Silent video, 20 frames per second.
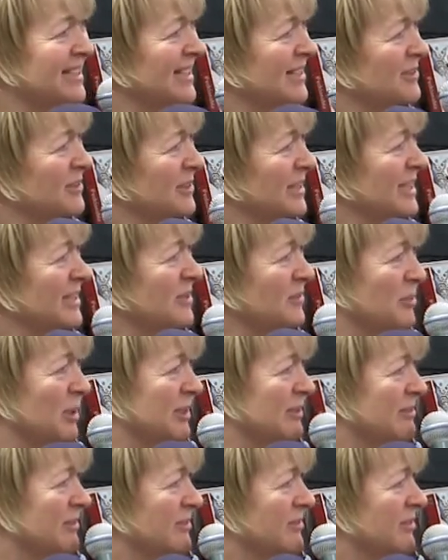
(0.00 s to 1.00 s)
in all its
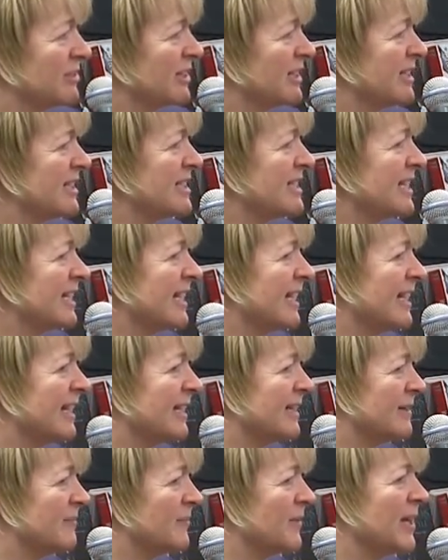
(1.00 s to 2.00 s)
wonderful variety,
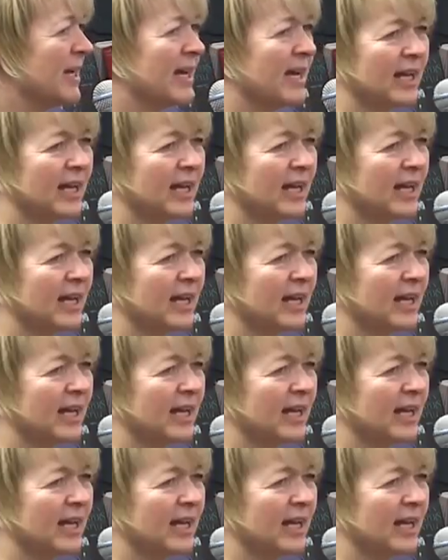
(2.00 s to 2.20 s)
um,